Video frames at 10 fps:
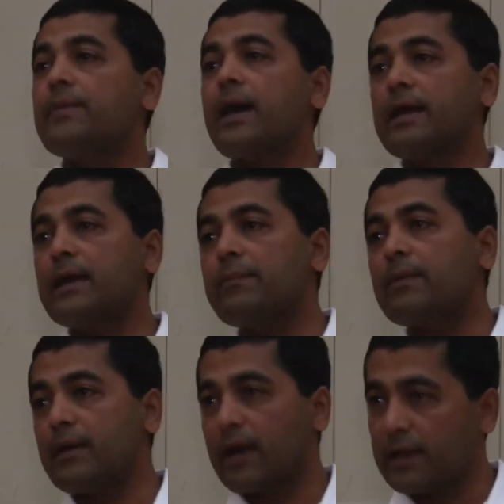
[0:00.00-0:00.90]

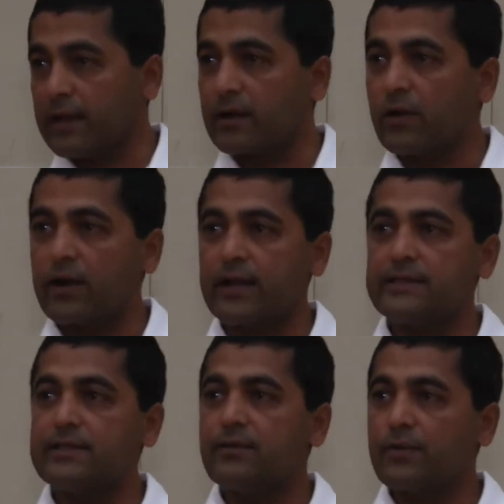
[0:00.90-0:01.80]
higher
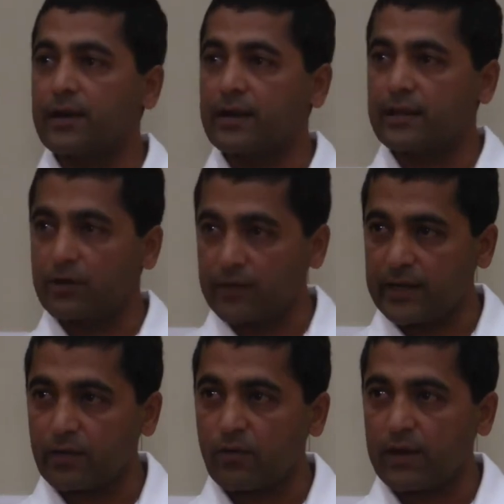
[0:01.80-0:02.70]
knowledge. What are the
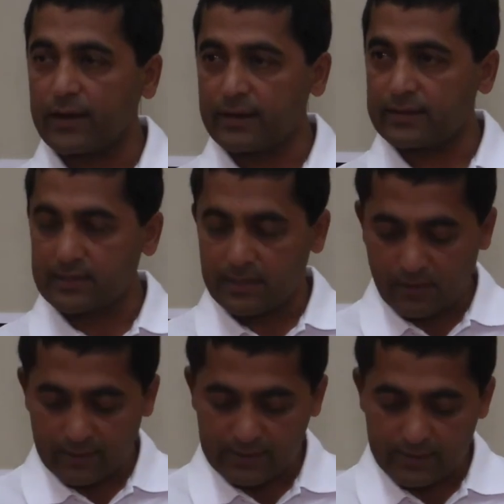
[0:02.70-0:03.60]
20 qualities?
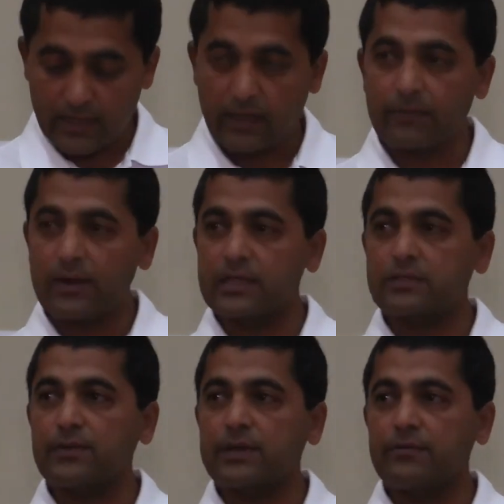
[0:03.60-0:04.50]
It's
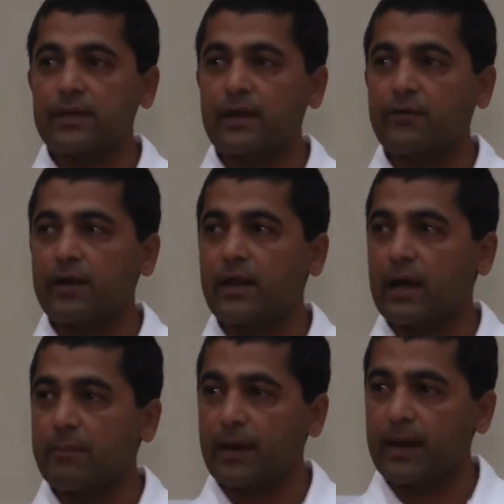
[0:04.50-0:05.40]
last week we covered
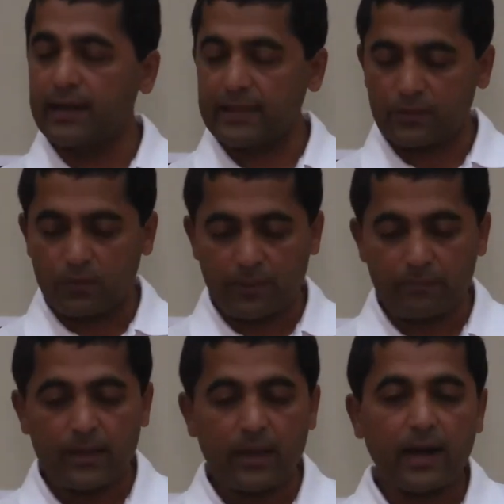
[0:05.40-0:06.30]

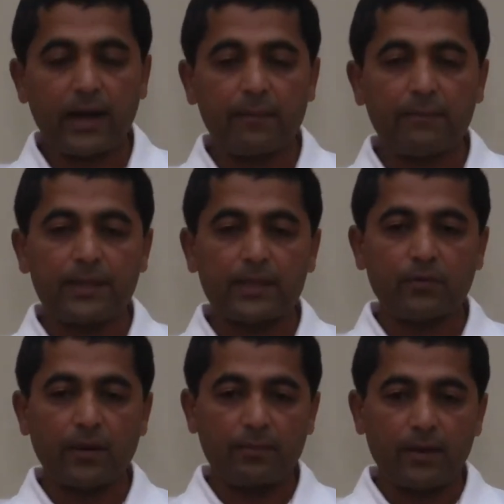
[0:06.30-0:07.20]
amanitvam,
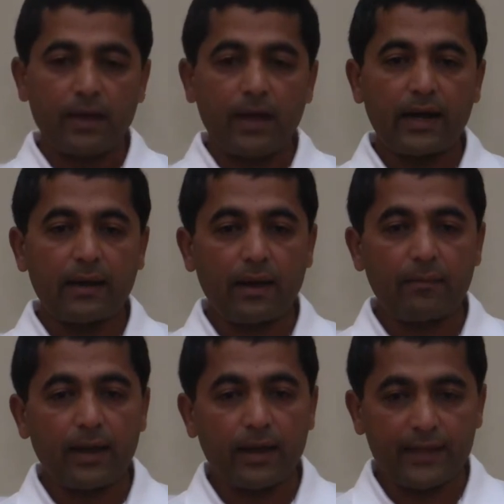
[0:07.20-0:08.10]
adambitvam.
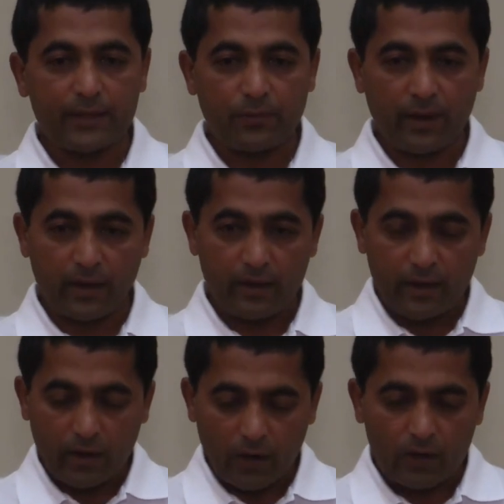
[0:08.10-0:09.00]
Amanitva,
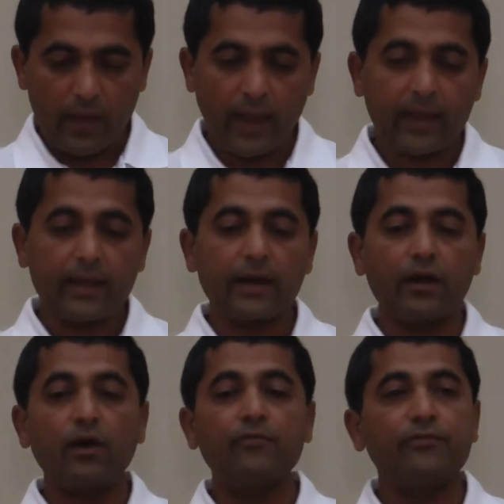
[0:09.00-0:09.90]
not to hanker
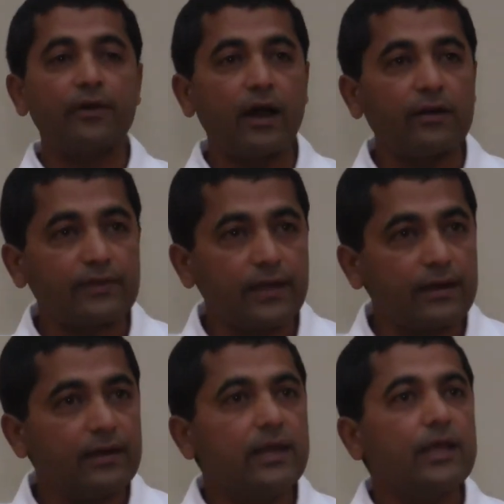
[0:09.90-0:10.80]

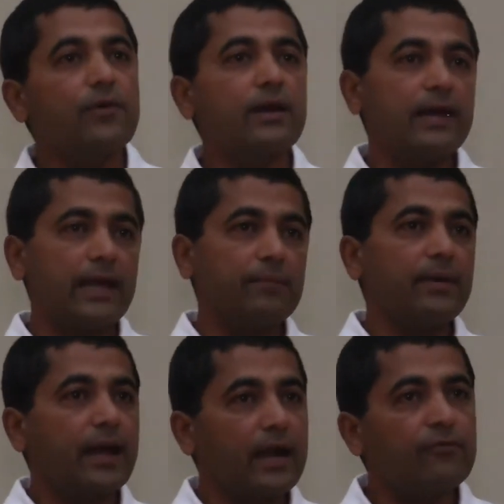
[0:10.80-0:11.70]
after your
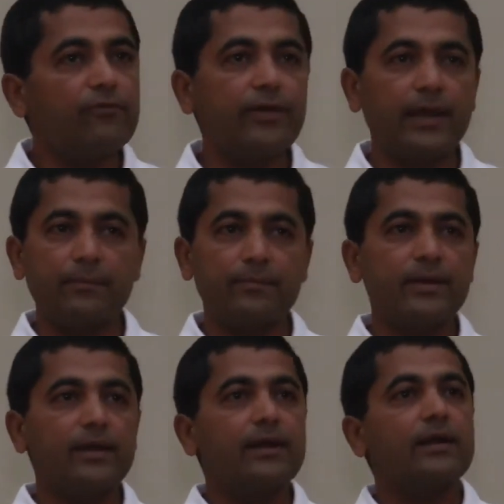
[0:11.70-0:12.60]
name and
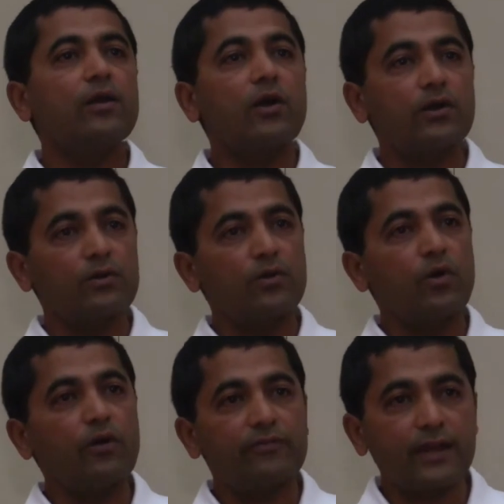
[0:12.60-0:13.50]
fame, not to
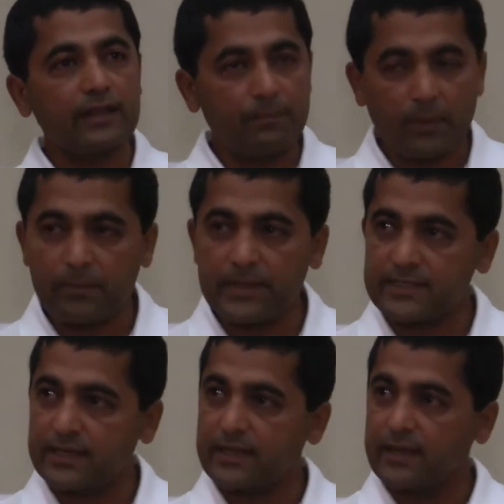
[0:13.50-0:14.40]
go after the
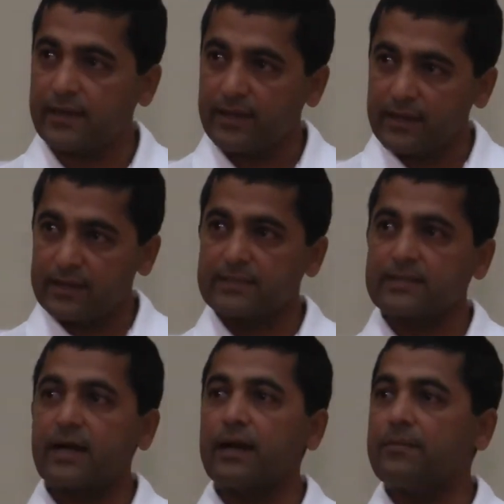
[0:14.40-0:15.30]
publicity.
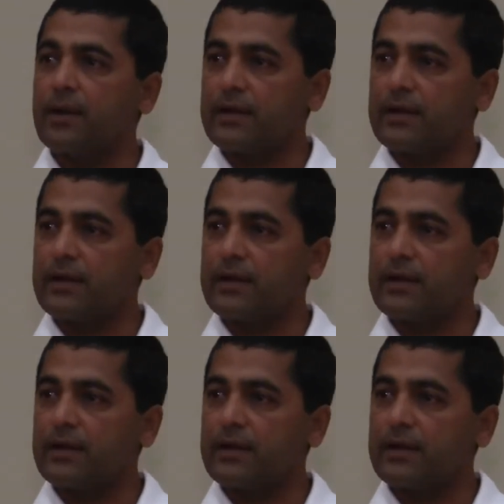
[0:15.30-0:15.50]
It's a